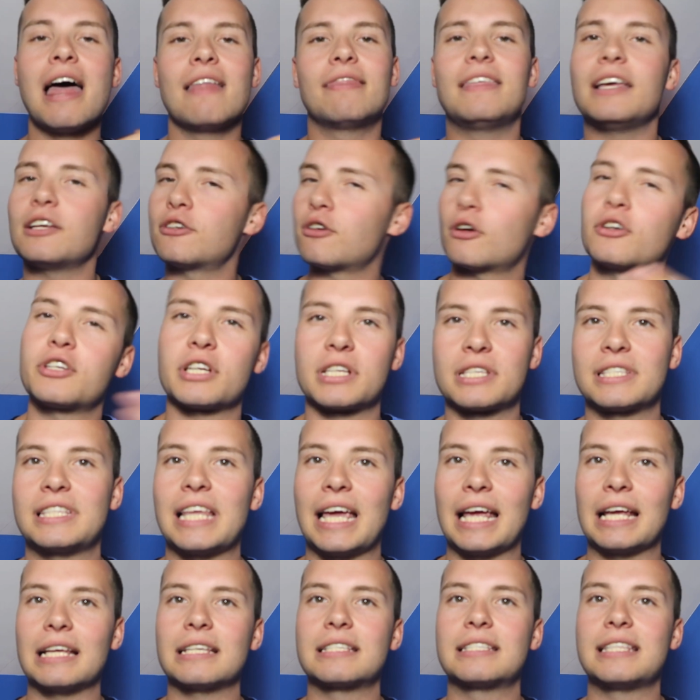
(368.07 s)
These are just
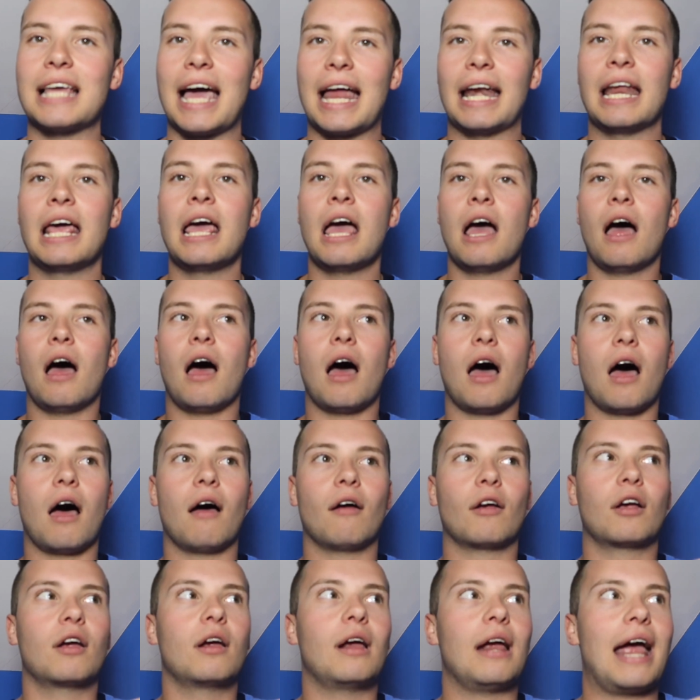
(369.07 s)
things that
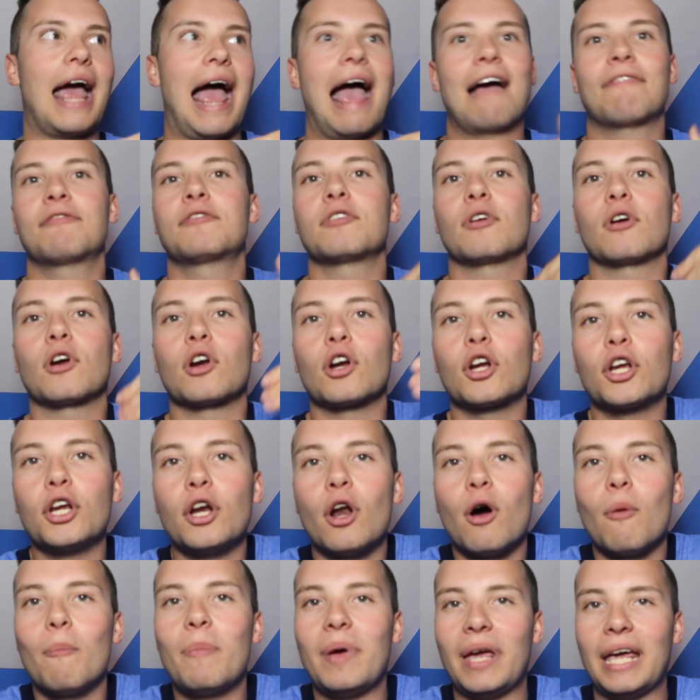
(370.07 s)
after,
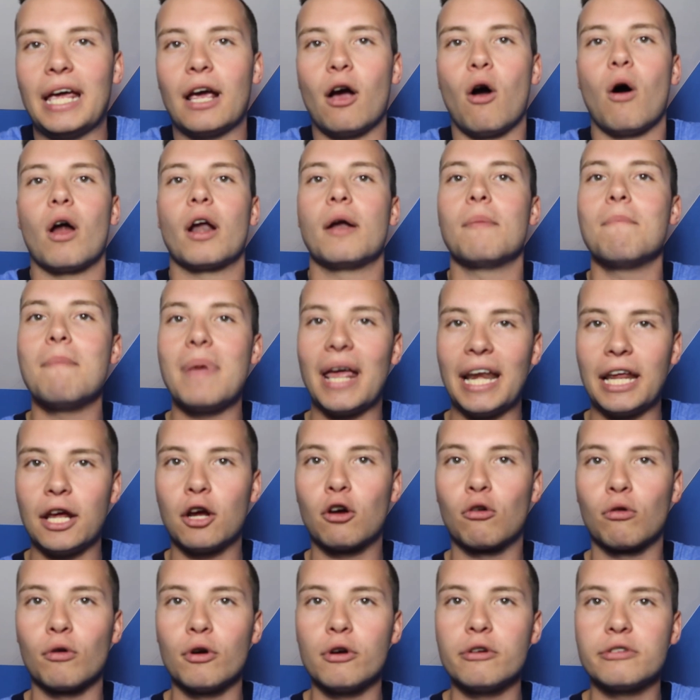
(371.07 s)
you know, being on many
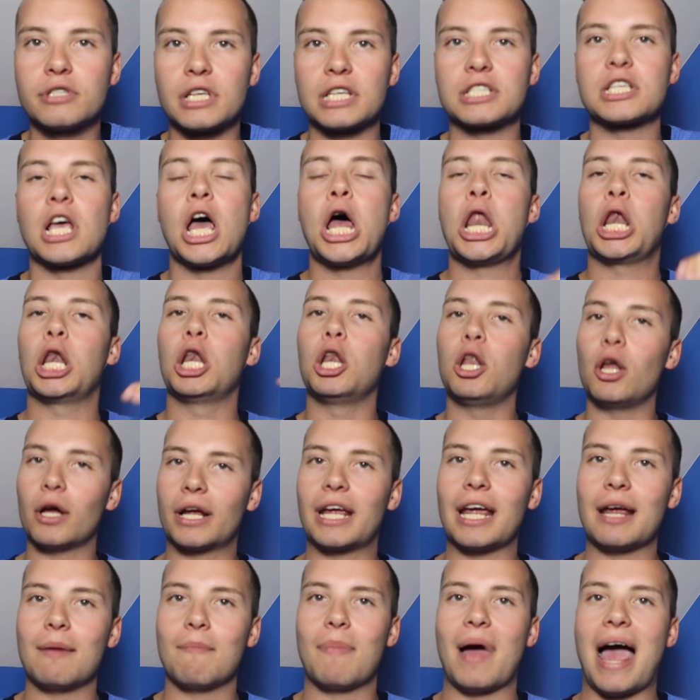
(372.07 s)
cruises,
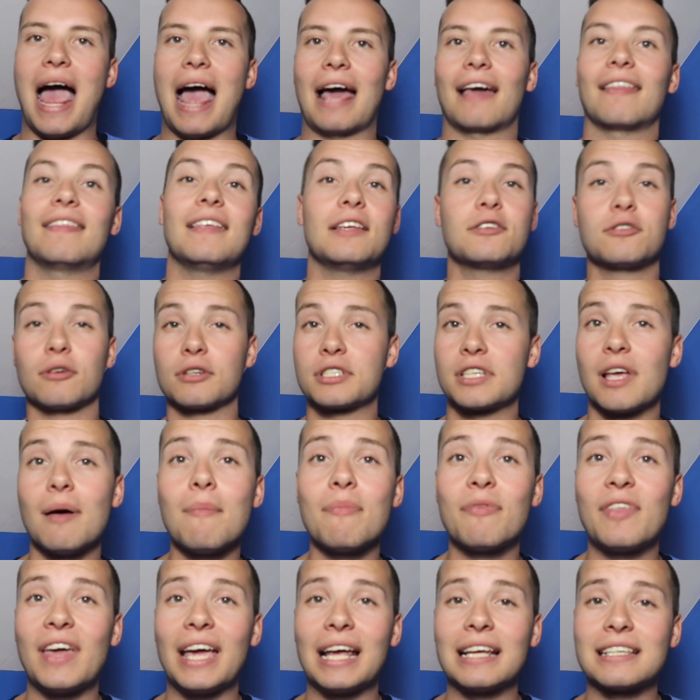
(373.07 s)
looking back, these are
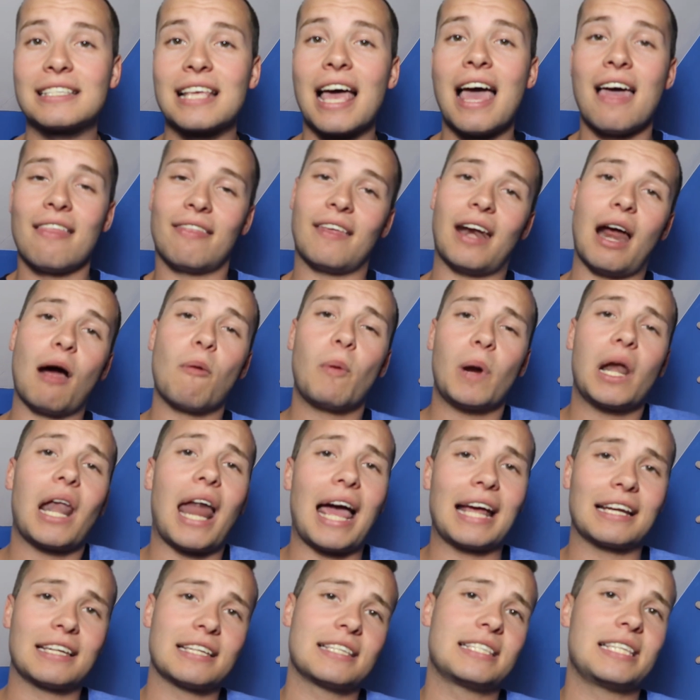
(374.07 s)
some things that I would
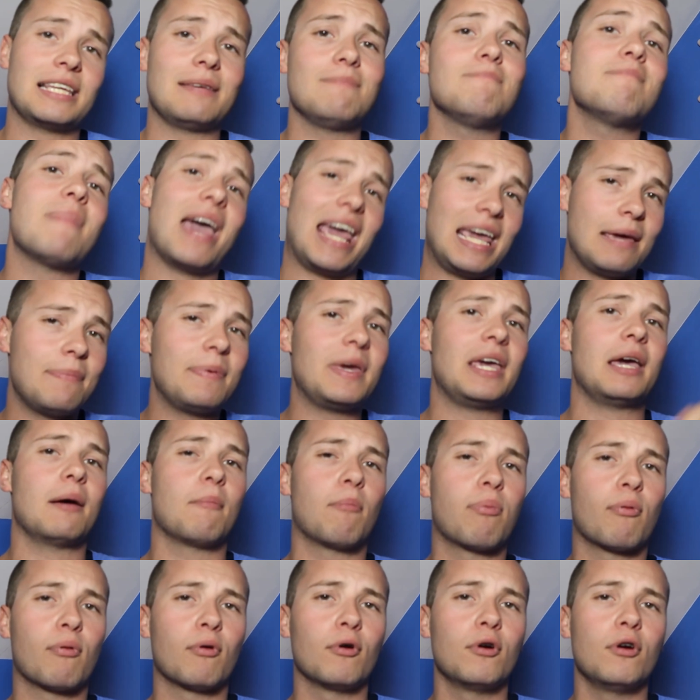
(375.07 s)
like to see maybe
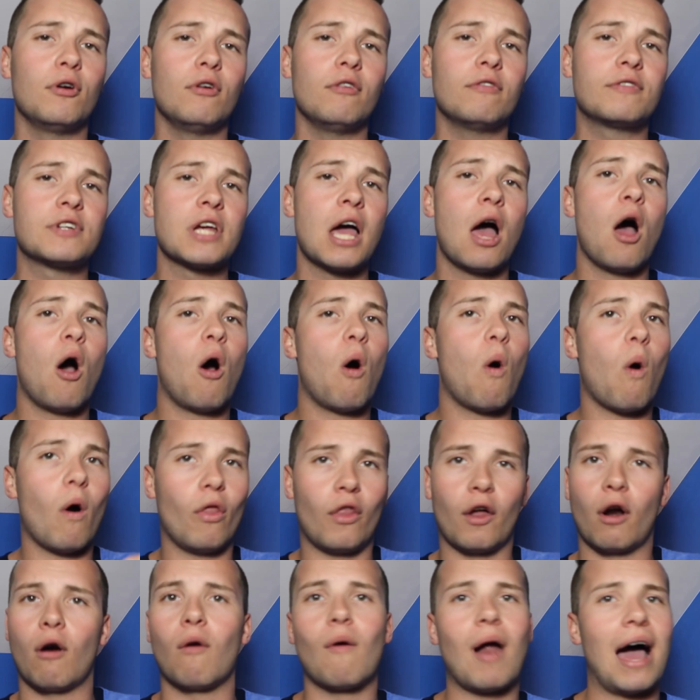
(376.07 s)
improved
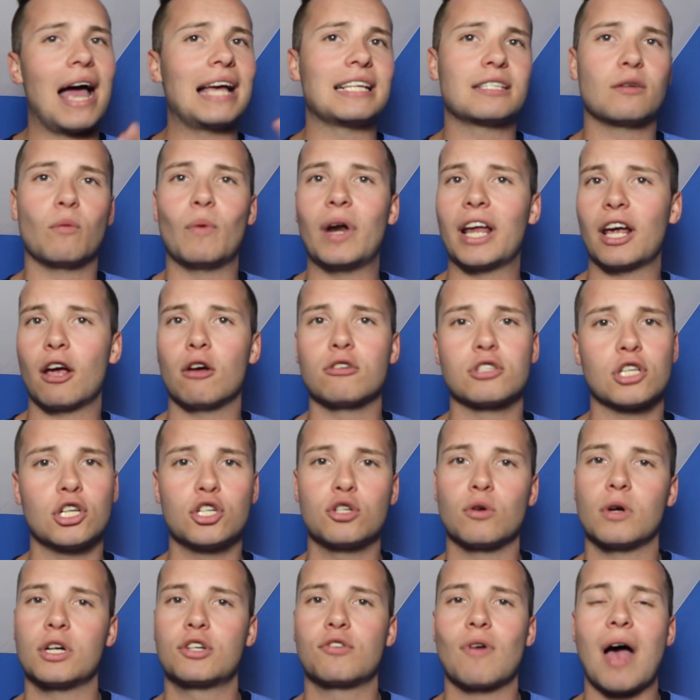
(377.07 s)
on the horizon when it goes
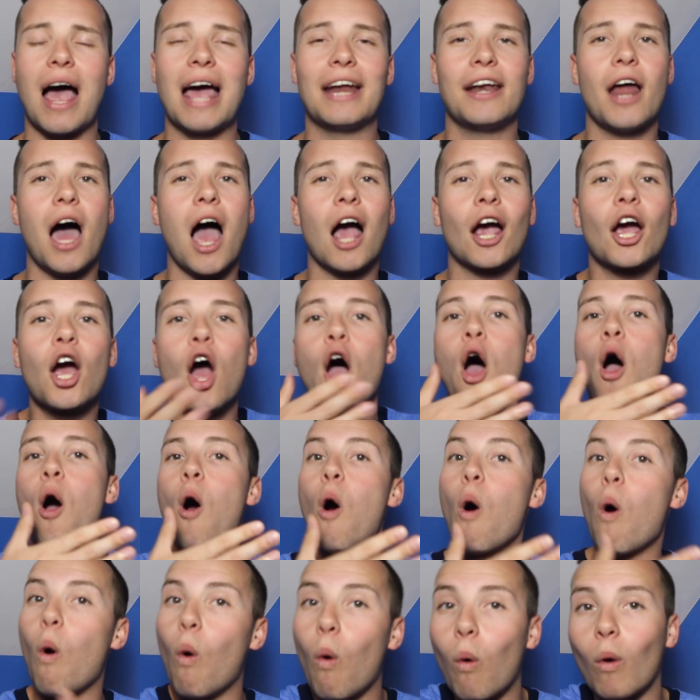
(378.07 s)
into a dry dock,
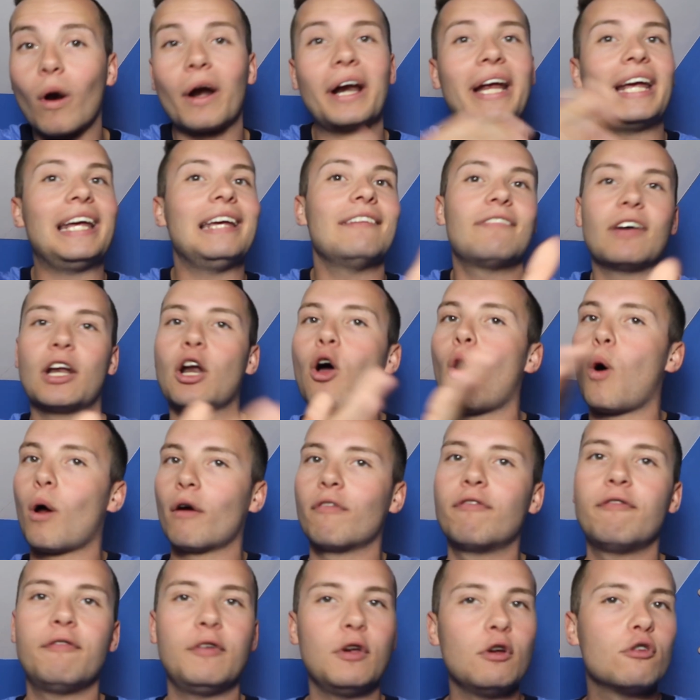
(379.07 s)
or even
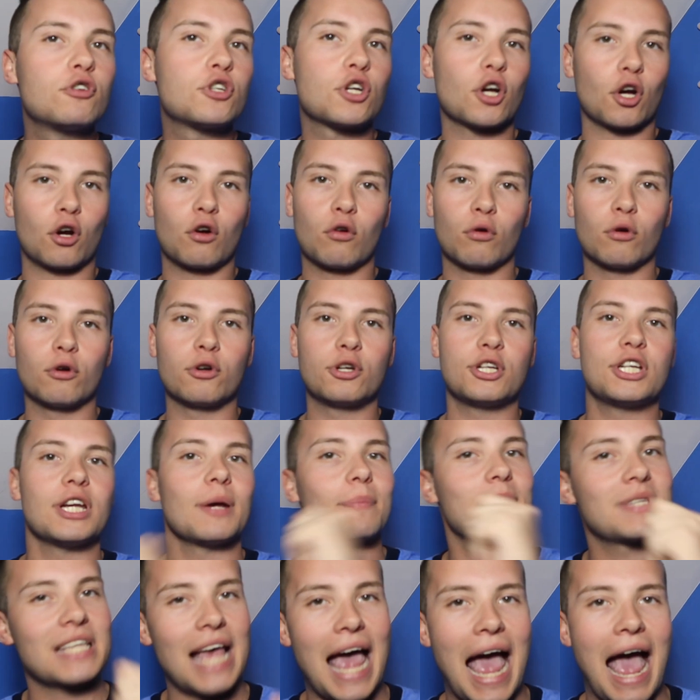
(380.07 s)
on future cruise
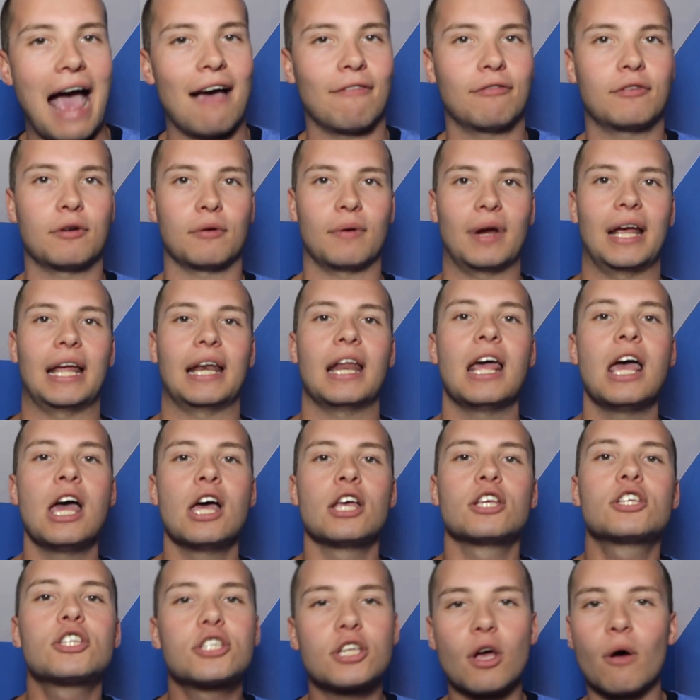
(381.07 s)
ships after it,
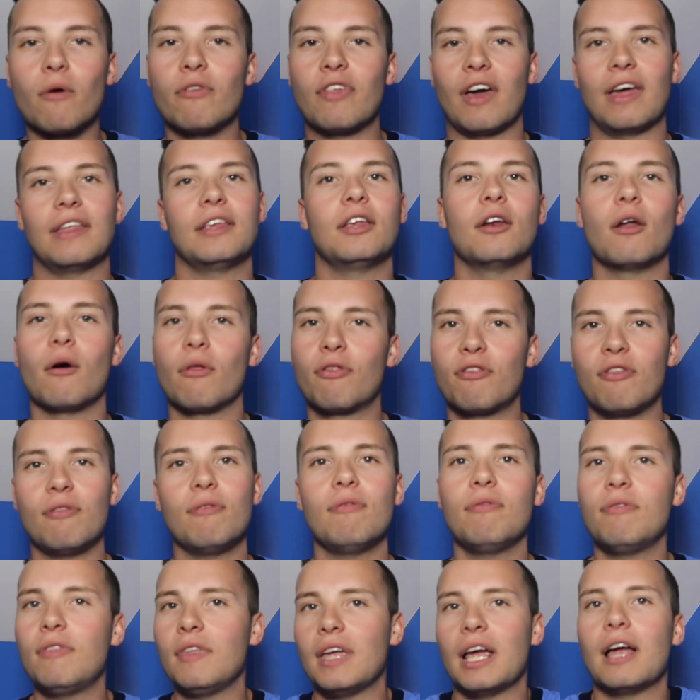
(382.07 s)
so that, you know,
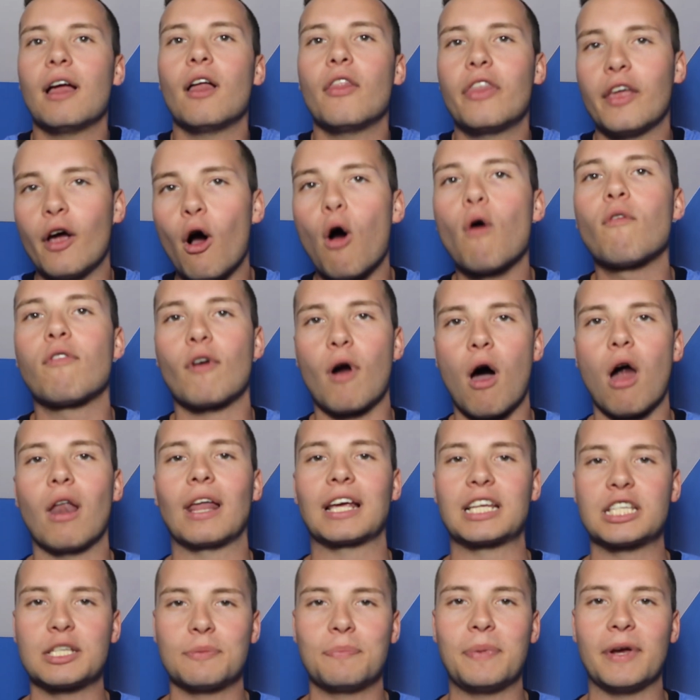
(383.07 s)
the overall
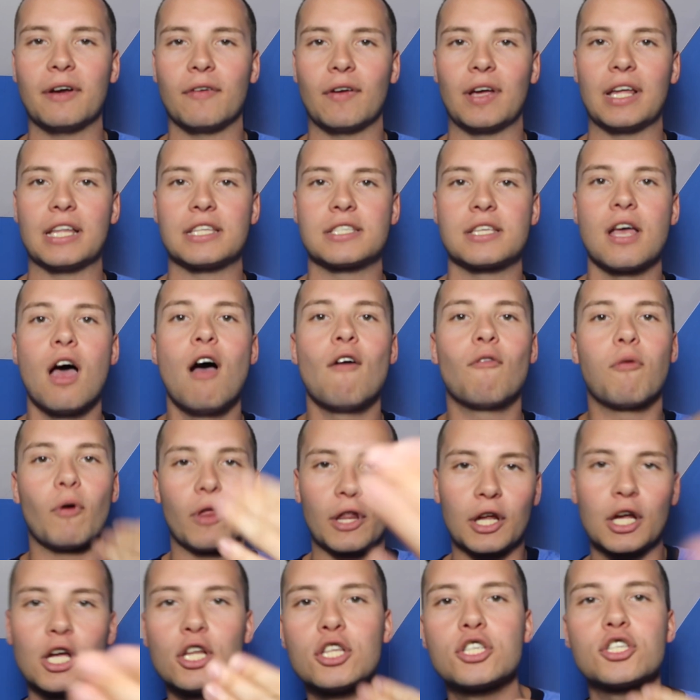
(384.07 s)
experience
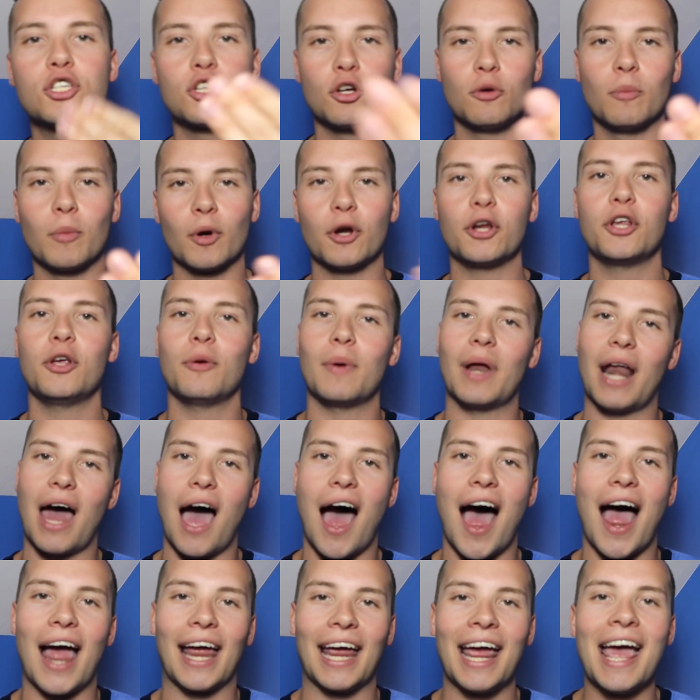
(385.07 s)
for the consumer, you and
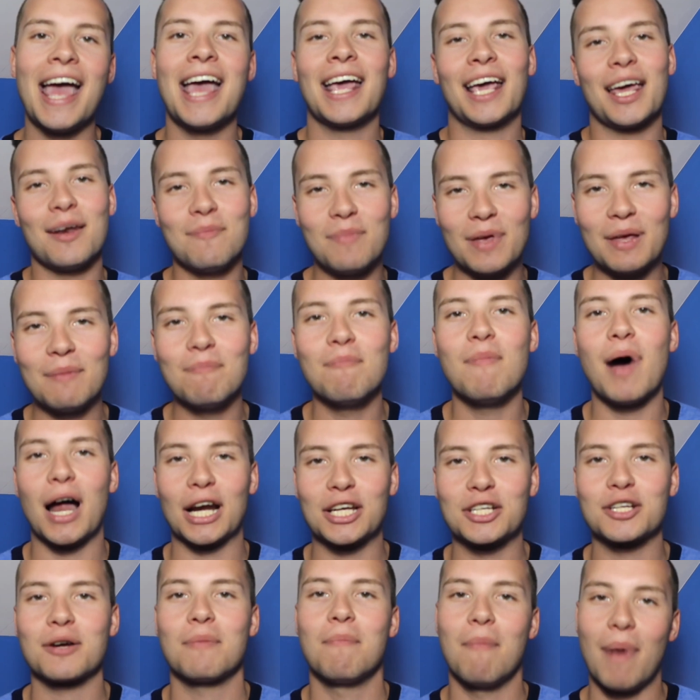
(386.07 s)
I, can be
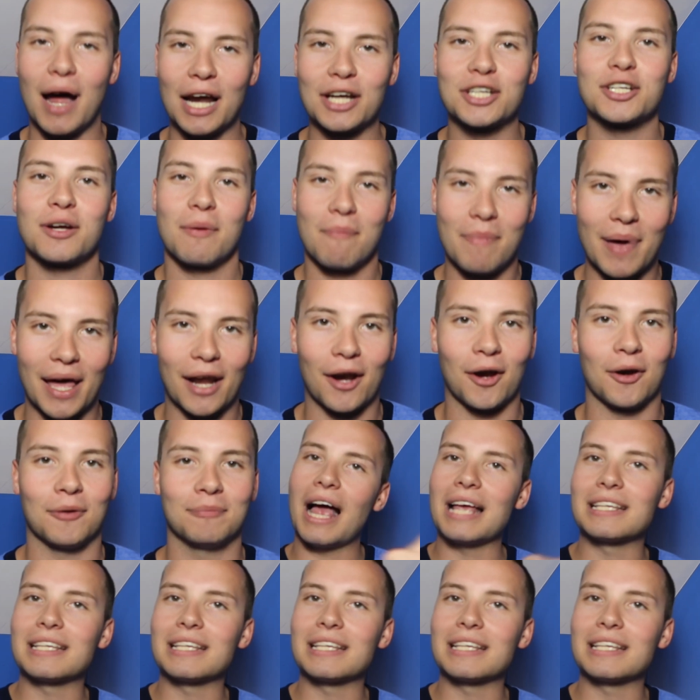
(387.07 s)
much, much better.